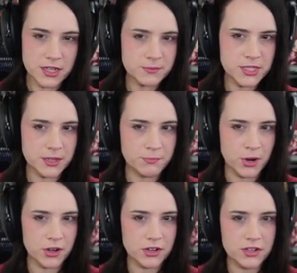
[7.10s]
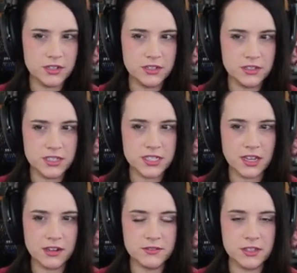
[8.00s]
Temsik Park, the
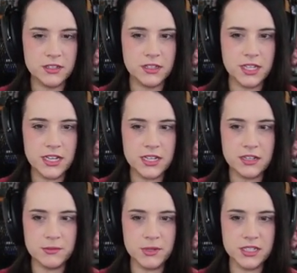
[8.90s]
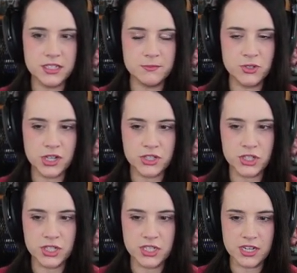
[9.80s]
site of the little lady Camilla's
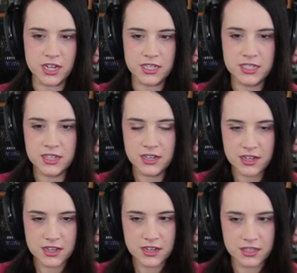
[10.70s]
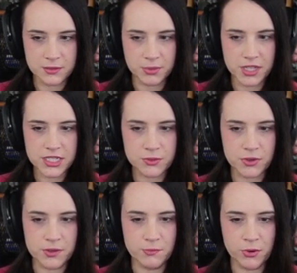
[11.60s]
abduction tonight, and the place
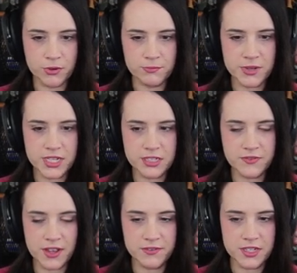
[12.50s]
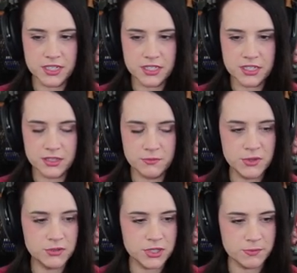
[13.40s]
where an important piece of evidence, the
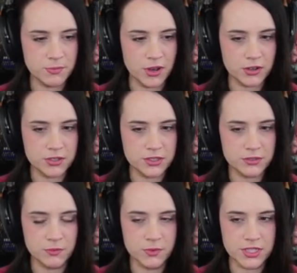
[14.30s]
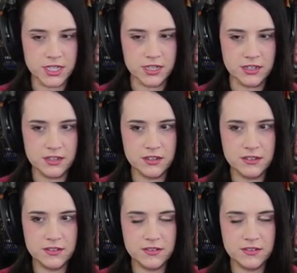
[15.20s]
music box, was hidden.